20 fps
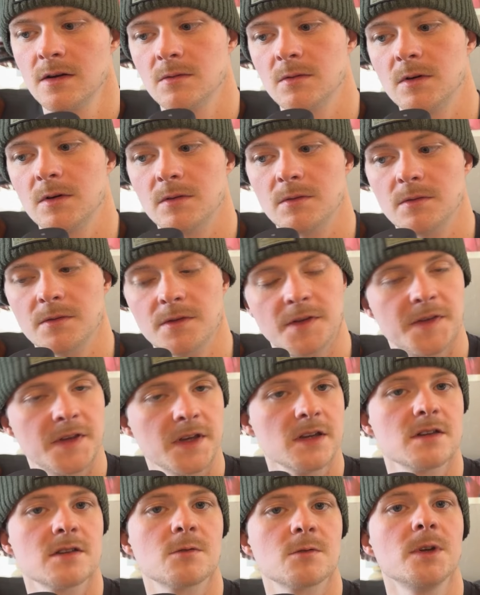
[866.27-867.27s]
Well, the thing
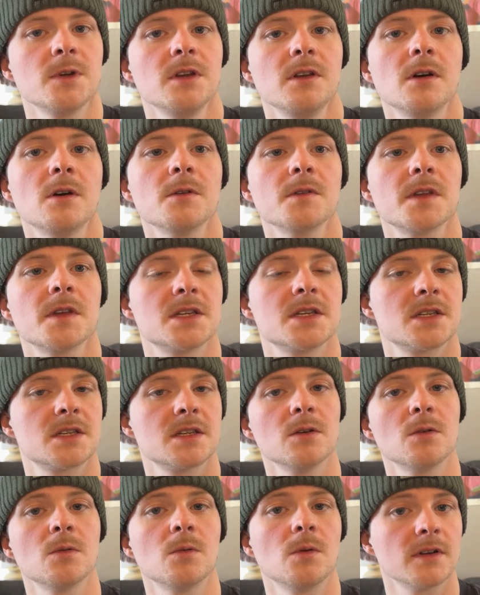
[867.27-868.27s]
is, we know they
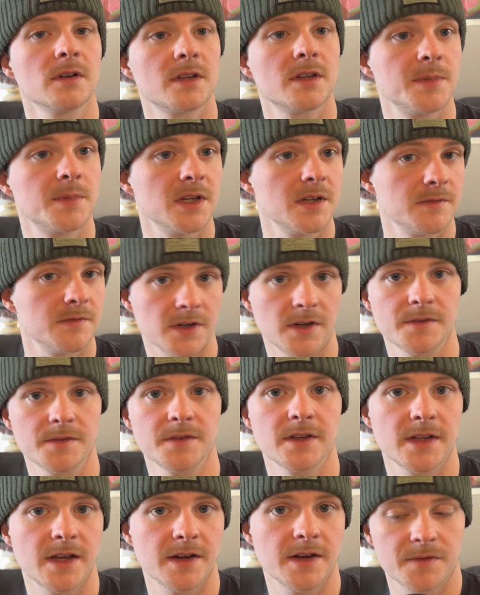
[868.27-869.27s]
still want to be involved
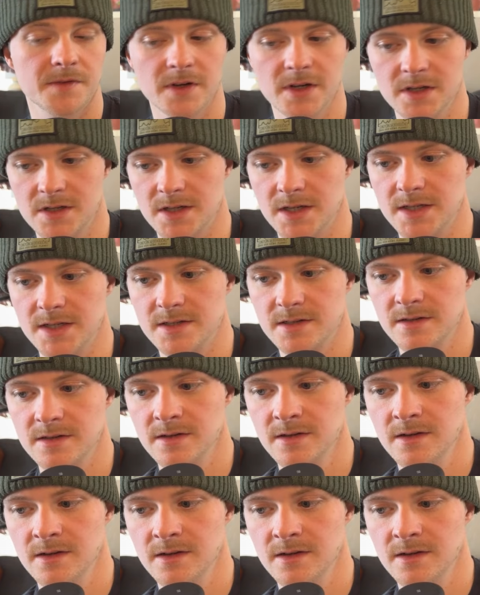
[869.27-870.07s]
in that franchise.